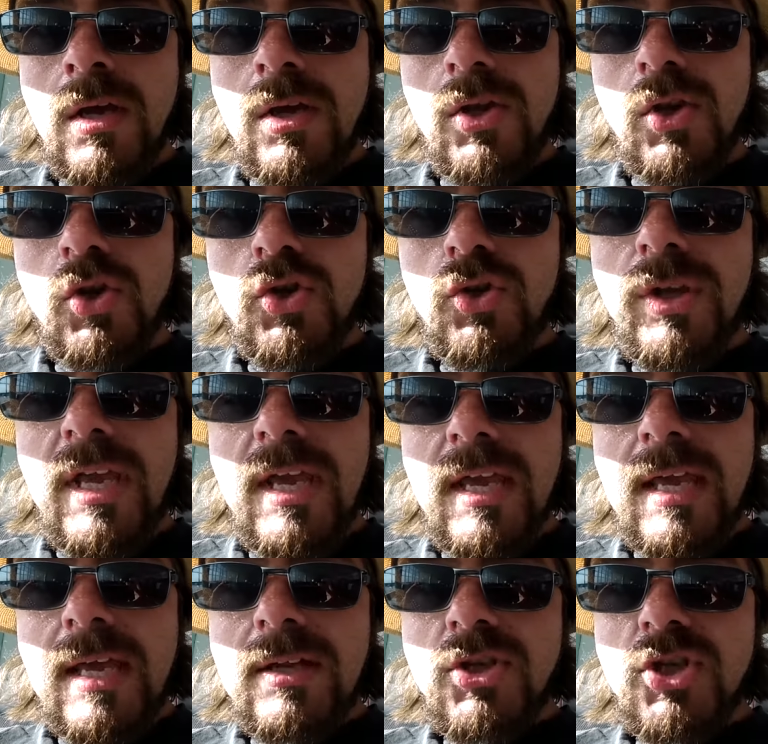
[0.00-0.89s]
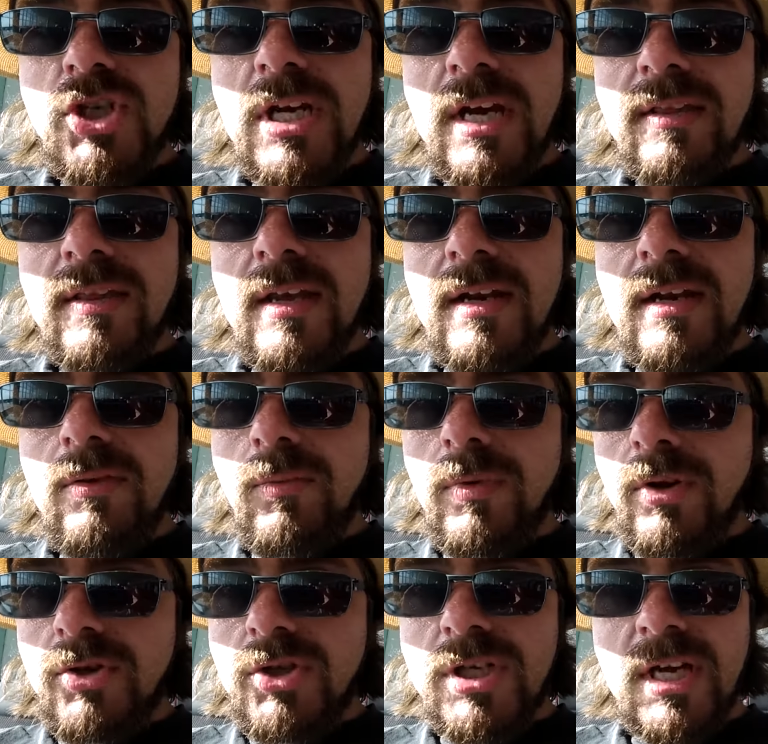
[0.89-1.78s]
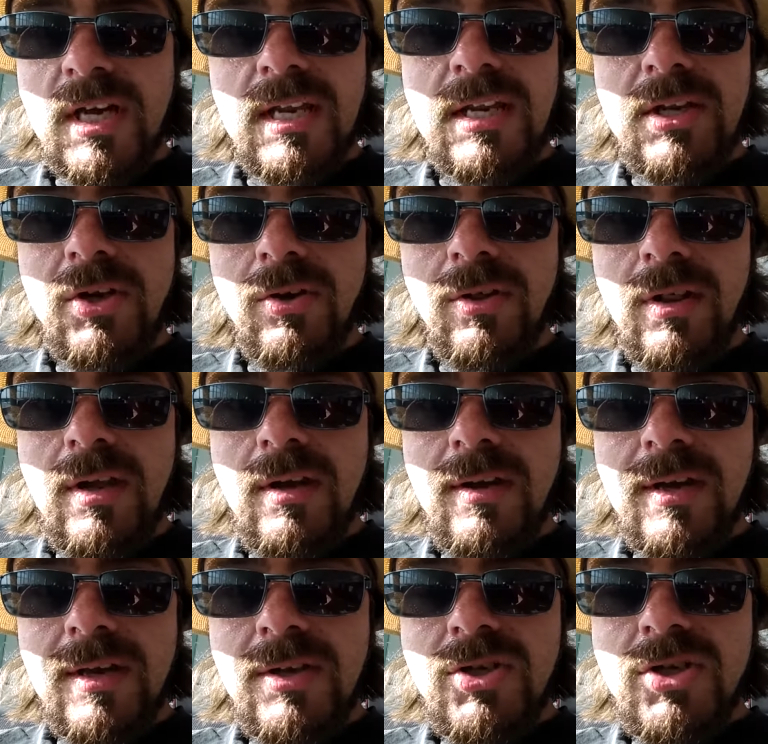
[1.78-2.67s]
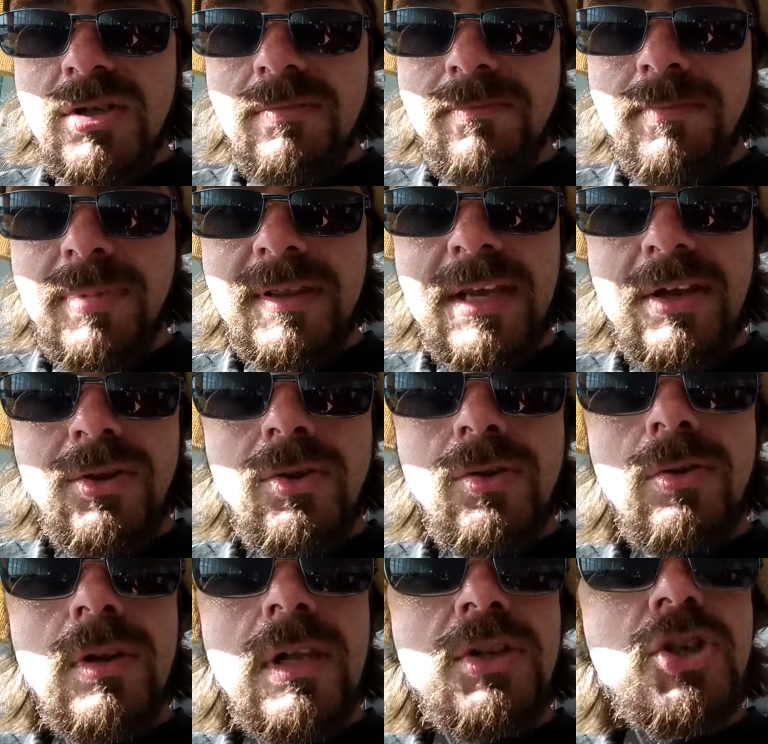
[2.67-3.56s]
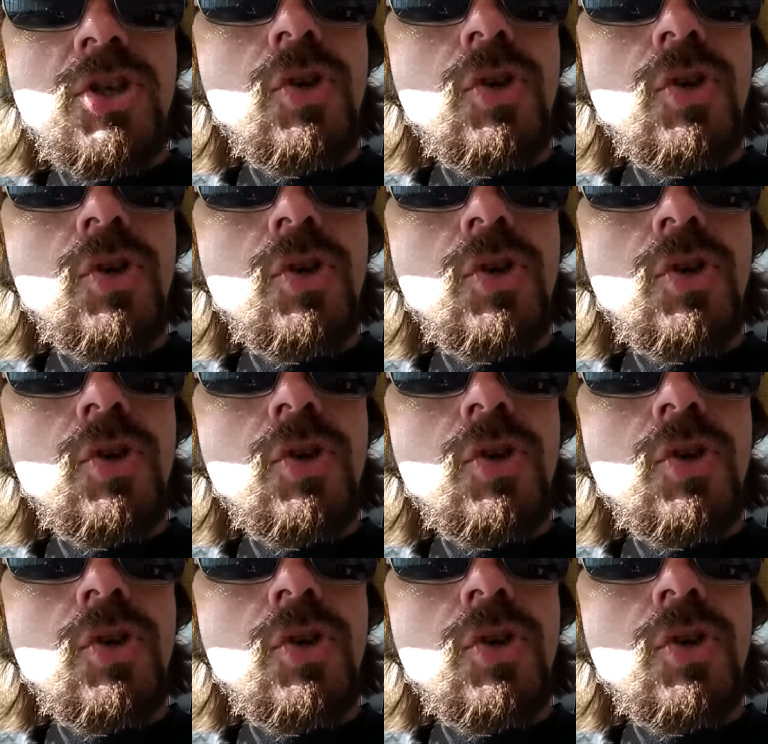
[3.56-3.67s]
Usually you can't check that in when you're checking in your luggage, but they do let